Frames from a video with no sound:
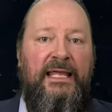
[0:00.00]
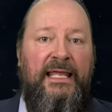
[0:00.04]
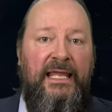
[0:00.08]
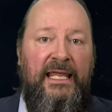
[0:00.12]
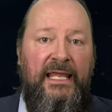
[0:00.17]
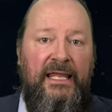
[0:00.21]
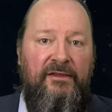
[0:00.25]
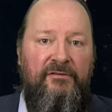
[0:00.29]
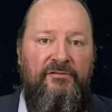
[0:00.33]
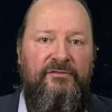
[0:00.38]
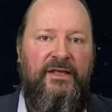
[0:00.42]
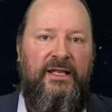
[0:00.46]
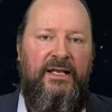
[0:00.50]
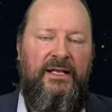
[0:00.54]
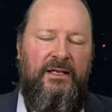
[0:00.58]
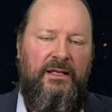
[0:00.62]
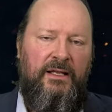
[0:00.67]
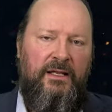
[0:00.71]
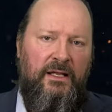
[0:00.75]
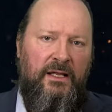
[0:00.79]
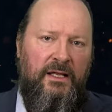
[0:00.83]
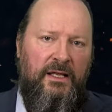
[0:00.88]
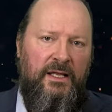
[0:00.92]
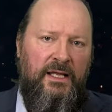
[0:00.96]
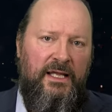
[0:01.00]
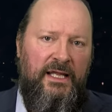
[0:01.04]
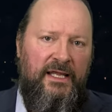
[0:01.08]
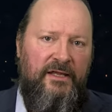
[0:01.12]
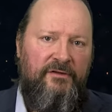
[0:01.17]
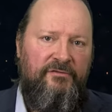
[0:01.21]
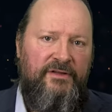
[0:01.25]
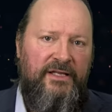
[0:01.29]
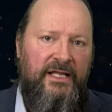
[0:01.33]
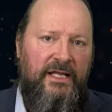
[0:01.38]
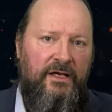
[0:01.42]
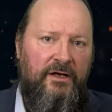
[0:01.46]
even
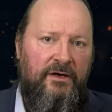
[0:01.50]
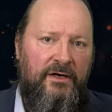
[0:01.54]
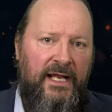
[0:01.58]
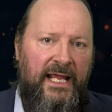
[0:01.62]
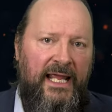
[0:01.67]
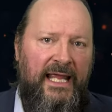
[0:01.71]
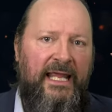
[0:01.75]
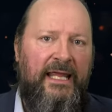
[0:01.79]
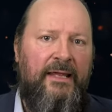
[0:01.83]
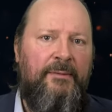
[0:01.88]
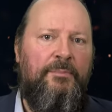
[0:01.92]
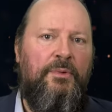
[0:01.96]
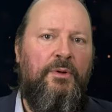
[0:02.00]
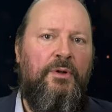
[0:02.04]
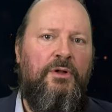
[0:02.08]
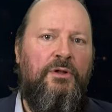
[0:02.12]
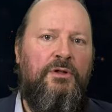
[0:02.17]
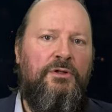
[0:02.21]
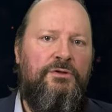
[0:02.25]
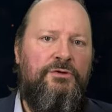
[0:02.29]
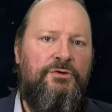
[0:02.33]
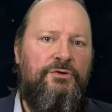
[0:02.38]
if they are able